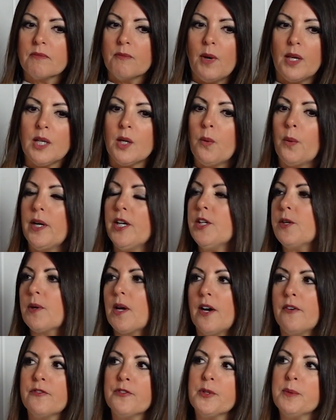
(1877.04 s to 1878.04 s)
monica where are you
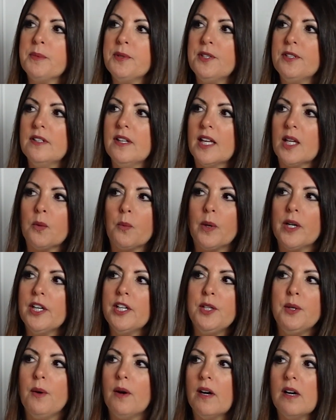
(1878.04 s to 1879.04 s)
comfortable and where are
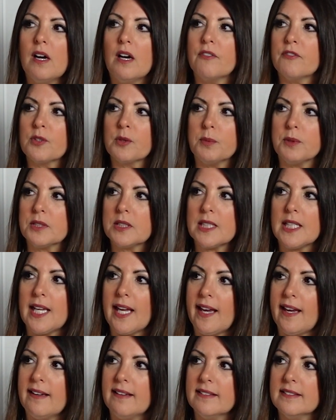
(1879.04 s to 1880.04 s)
you uncomfortable
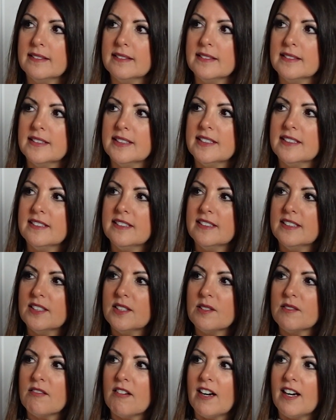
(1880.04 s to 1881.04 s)
today
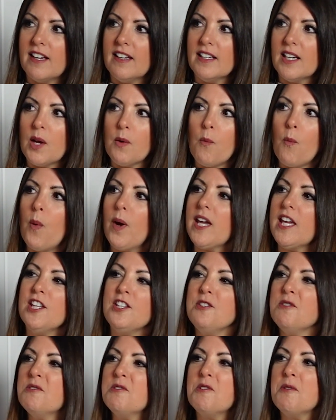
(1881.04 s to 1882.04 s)
right and what
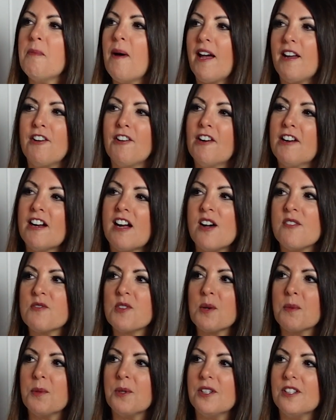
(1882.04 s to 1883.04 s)
can you do about your
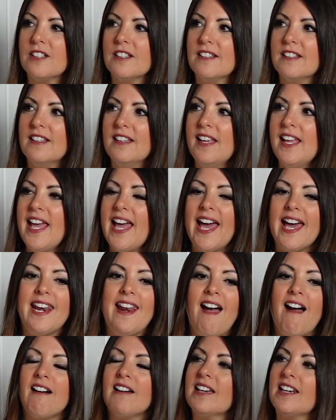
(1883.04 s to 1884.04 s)
uncomfortable
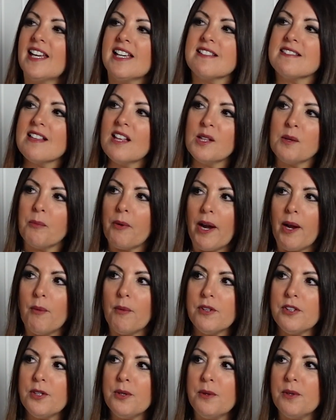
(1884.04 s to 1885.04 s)
and how can i celebrate
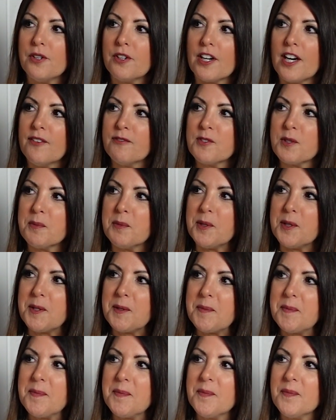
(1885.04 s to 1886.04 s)
with you you're comfortable